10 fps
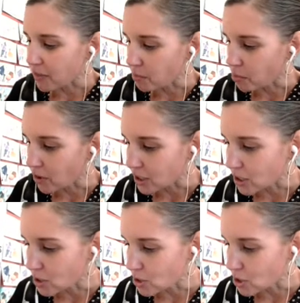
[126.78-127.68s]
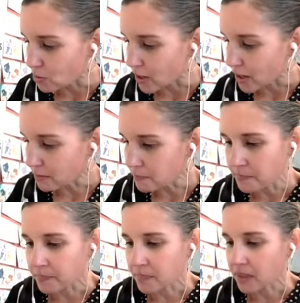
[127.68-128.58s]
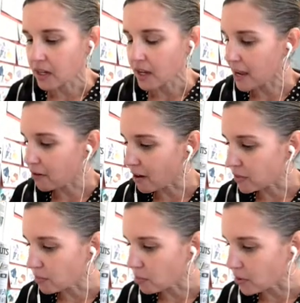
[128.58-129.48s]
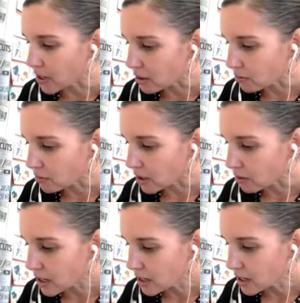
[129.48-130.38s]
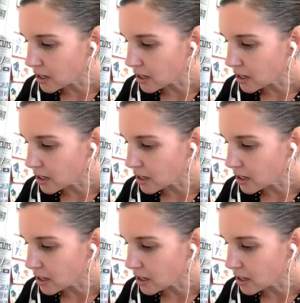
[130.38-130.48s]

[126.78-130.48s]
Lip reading: the 0.21, I graph the 0.33,